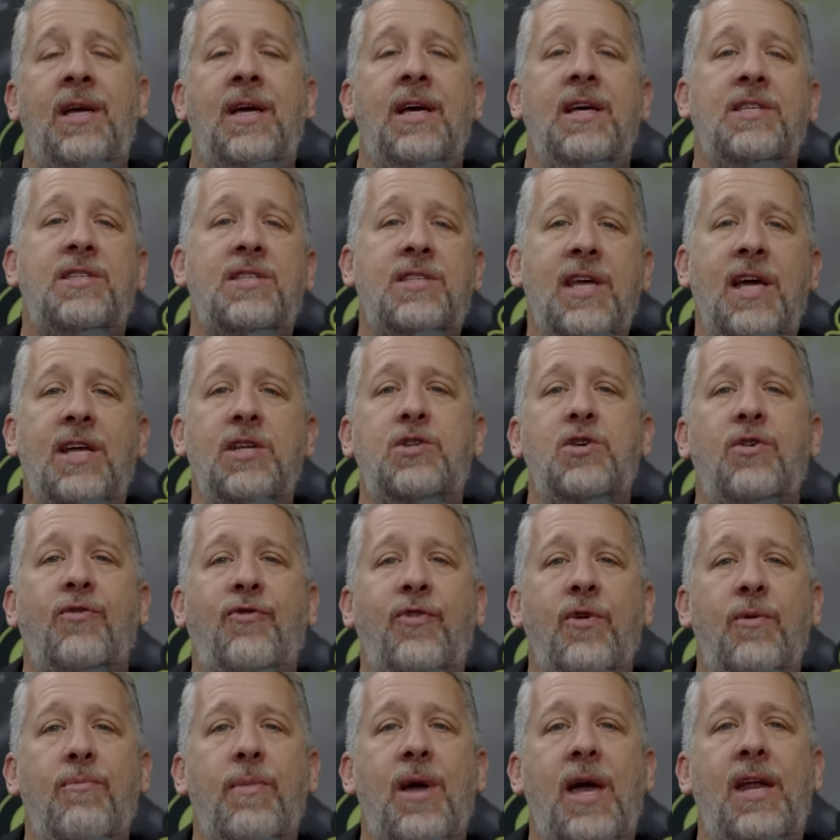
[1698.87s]
Essential
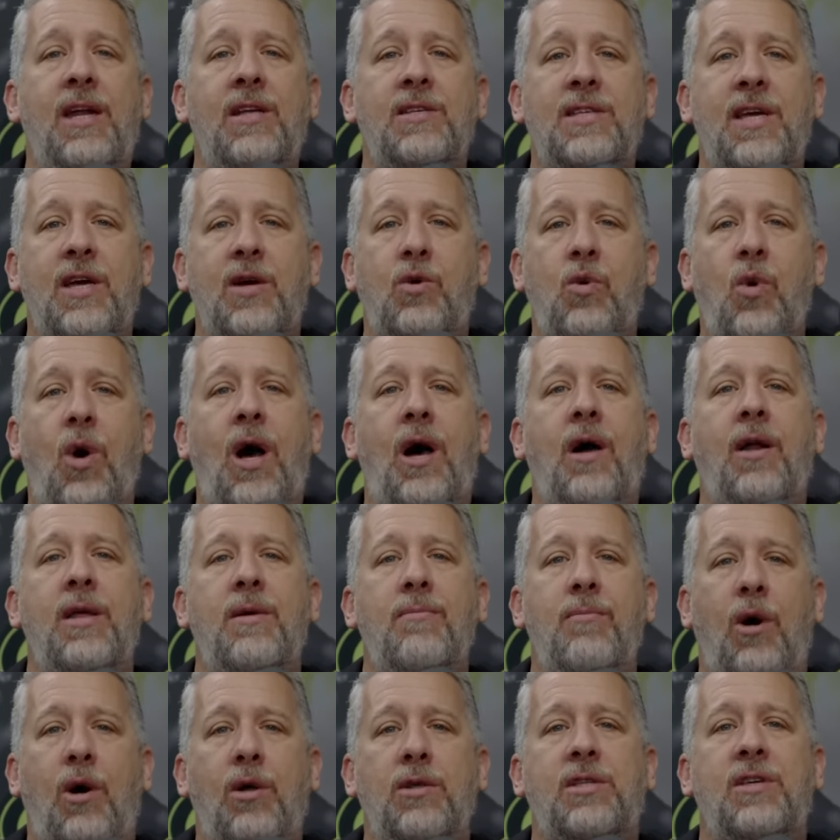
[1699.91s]
for Men is a quality
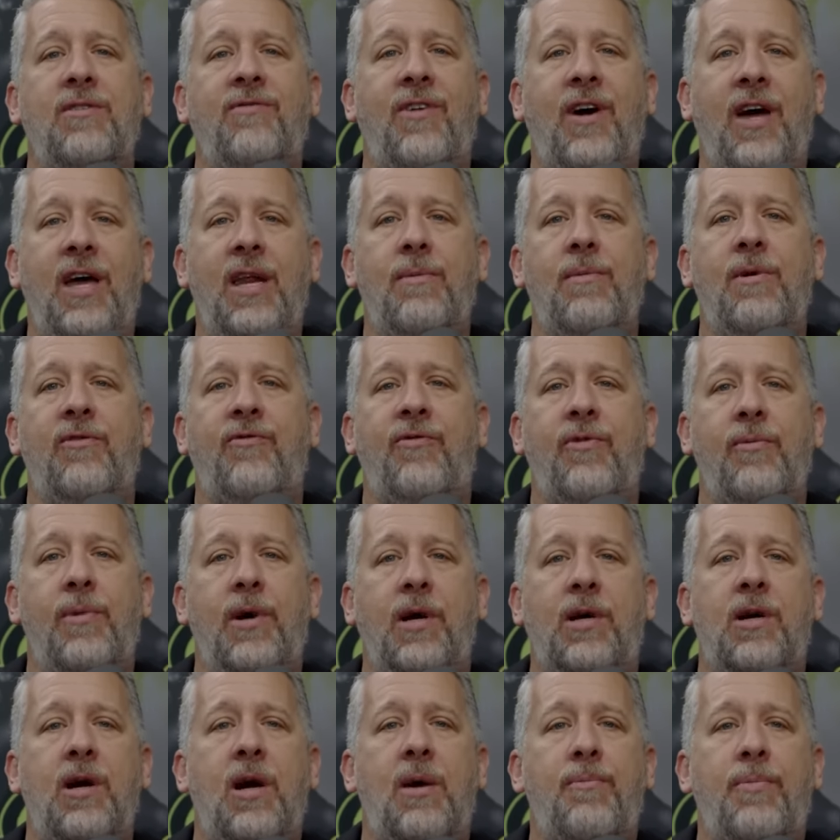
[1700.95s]
multivitamin from a
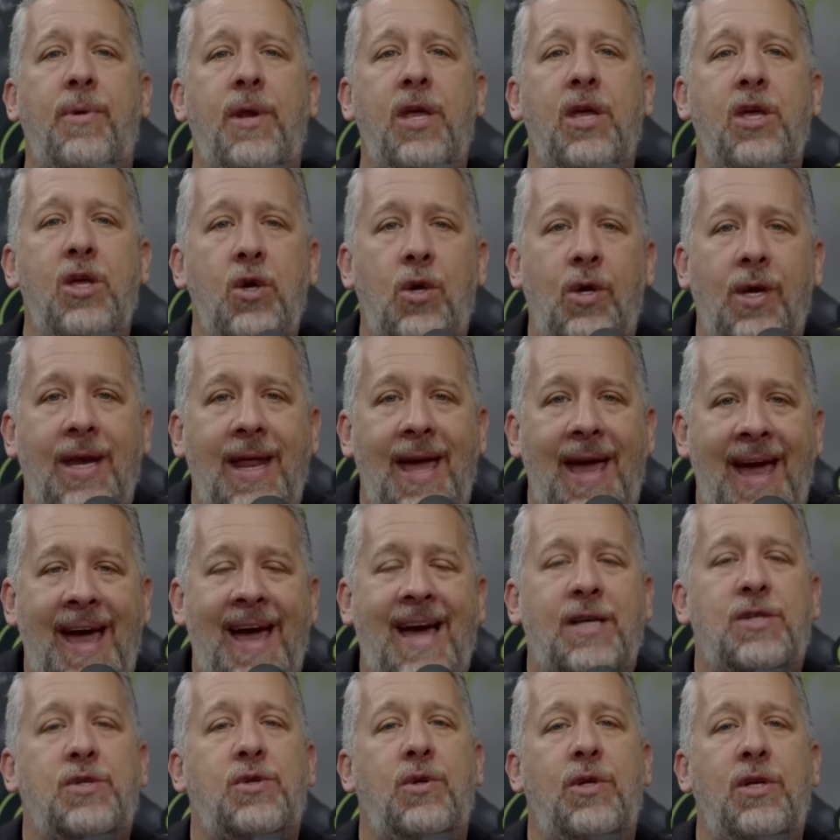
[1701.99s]
company you can
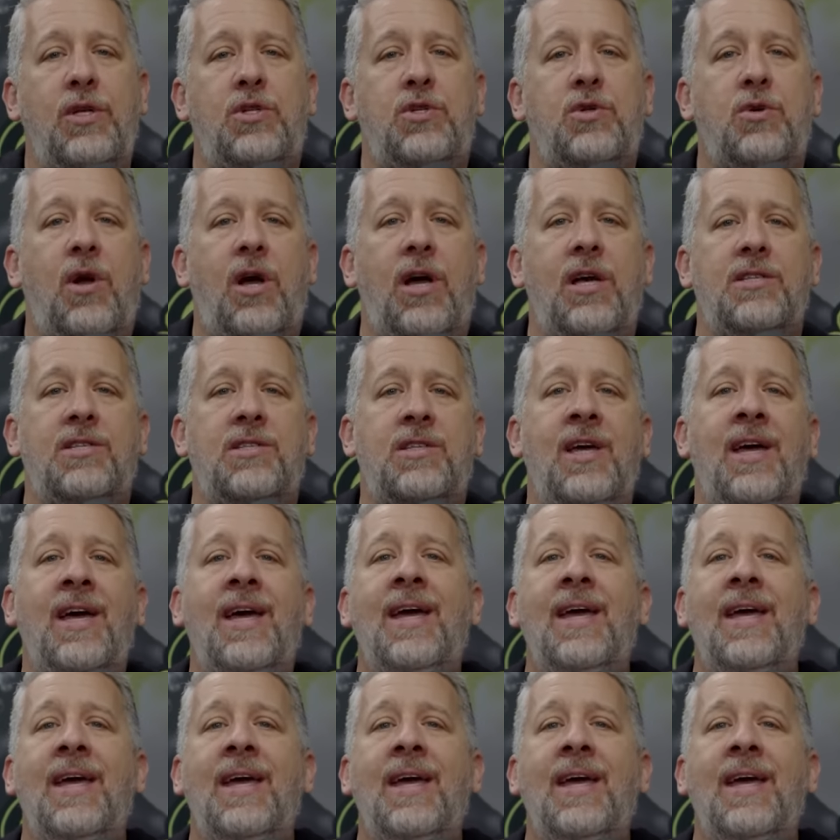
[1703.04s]
actually trust.